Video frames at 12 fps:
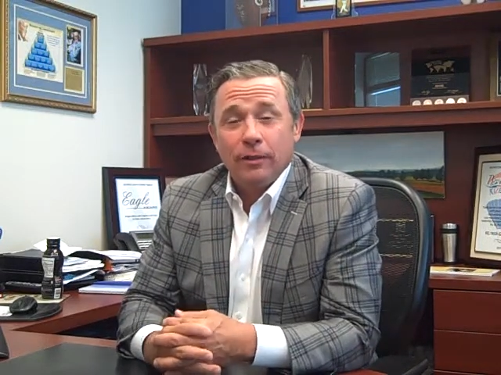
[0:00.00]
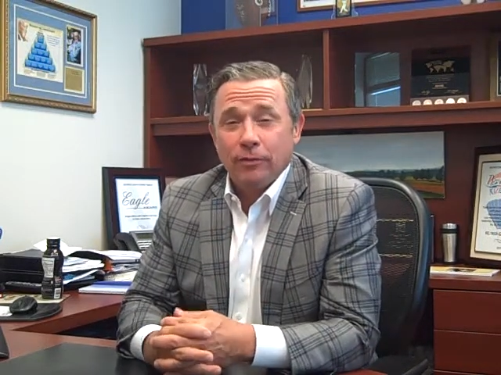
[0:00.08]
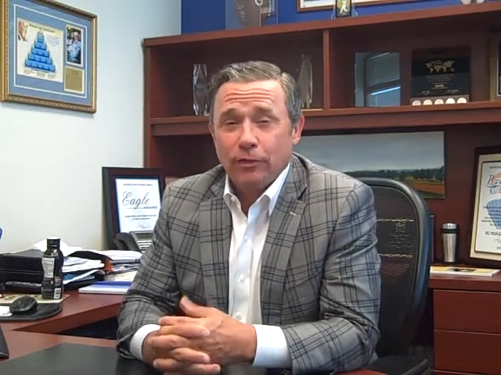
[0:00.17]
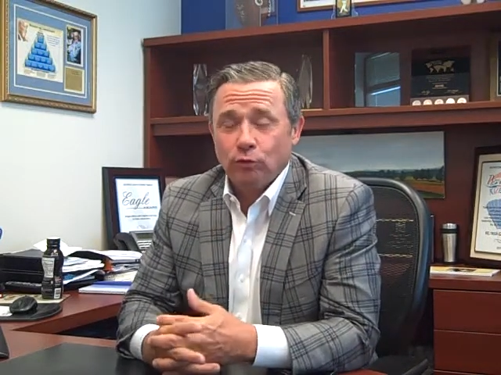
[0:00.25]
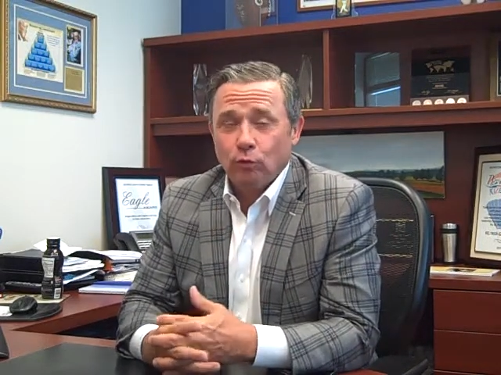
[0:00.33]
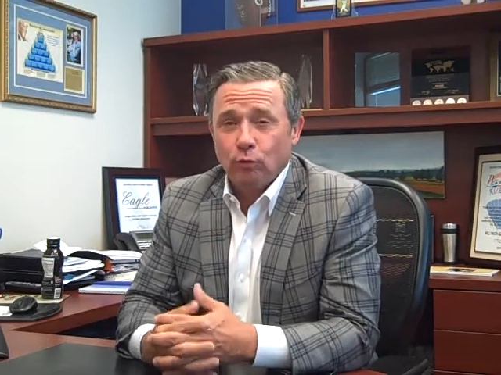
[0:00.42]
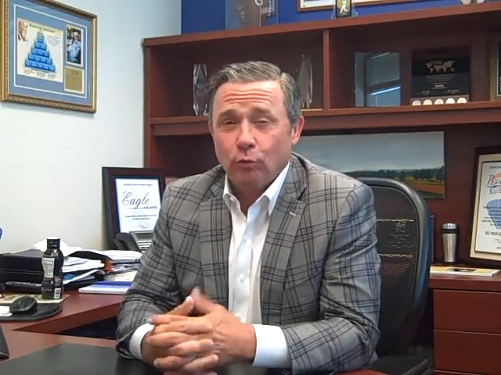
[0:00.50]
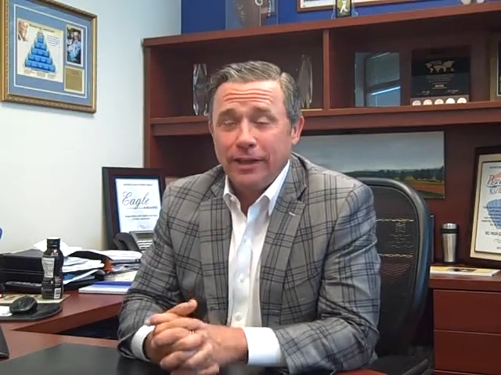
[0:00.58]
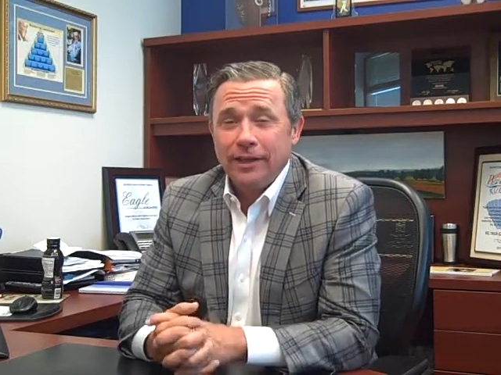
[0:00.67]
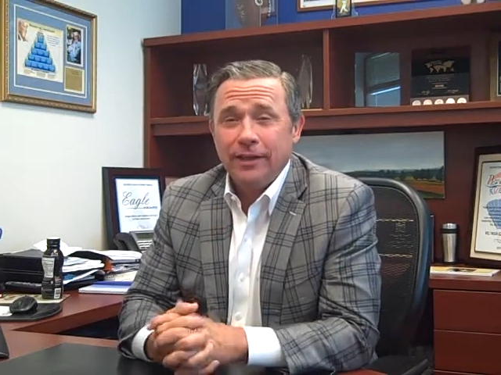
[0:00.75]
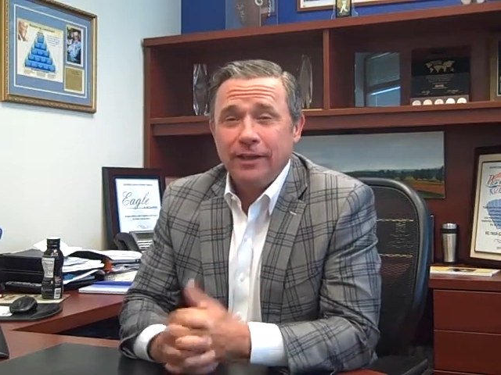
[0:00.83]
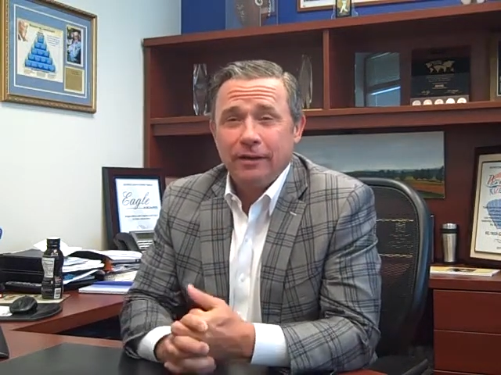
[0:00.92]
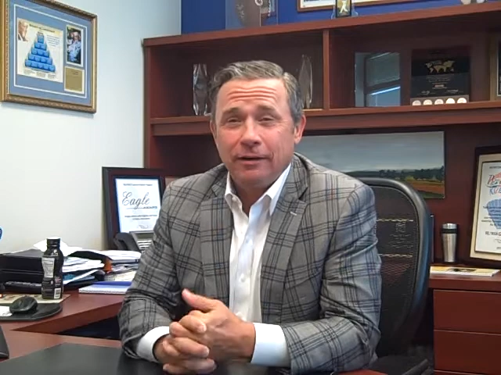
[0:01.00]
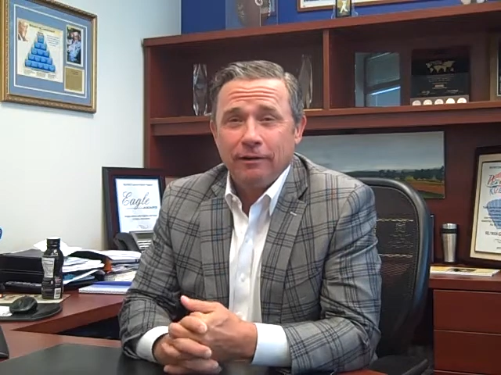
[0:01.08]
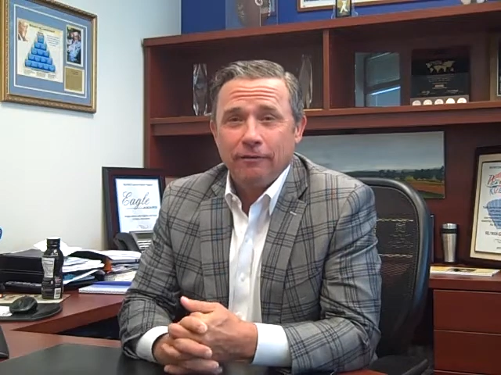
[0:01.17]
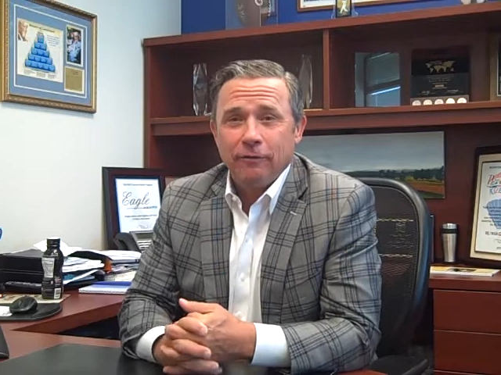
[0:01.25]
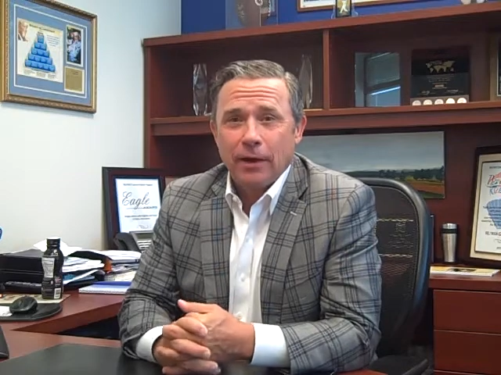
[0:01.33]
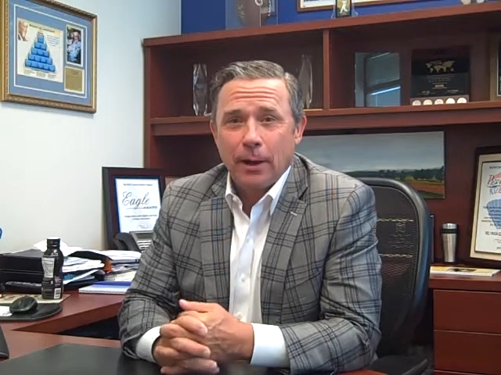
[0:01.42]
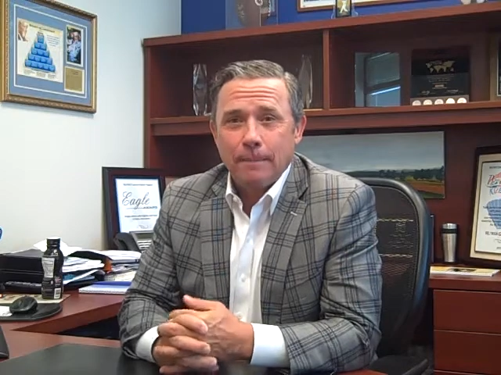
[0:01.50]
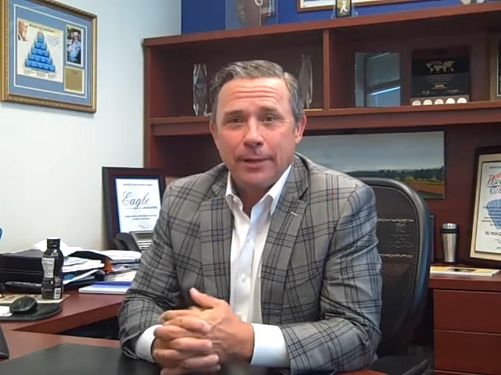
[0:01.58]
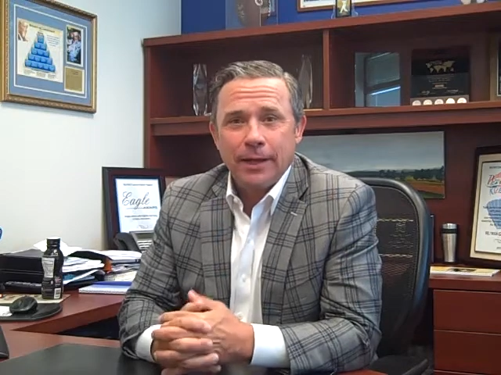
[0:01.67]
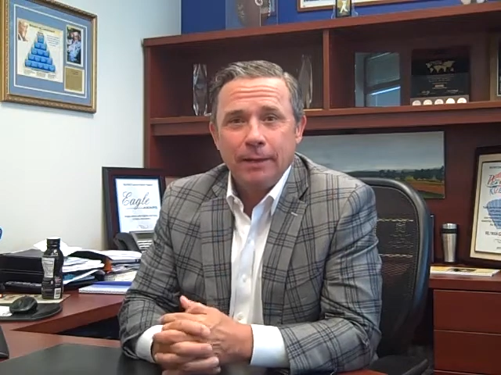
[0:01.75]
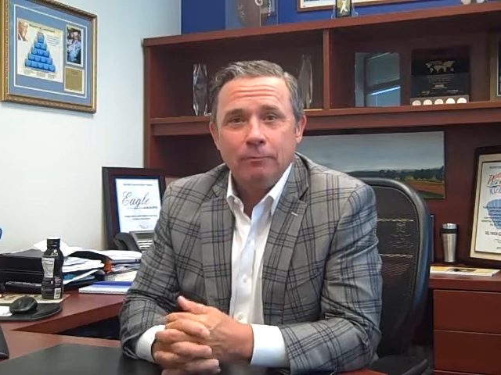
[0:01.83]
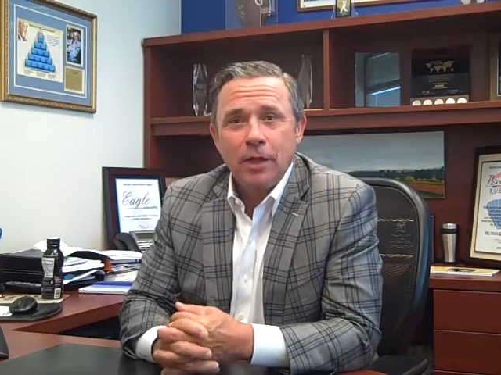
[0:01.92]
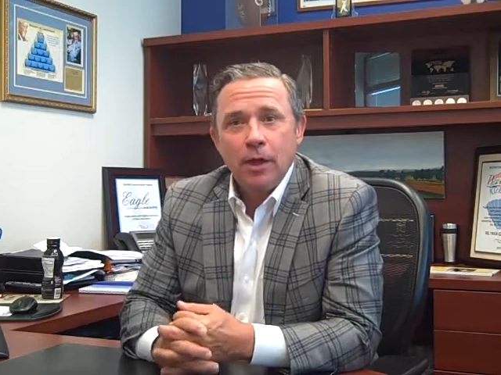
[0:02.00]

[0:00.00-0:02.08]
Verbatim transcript: this week of uh, May.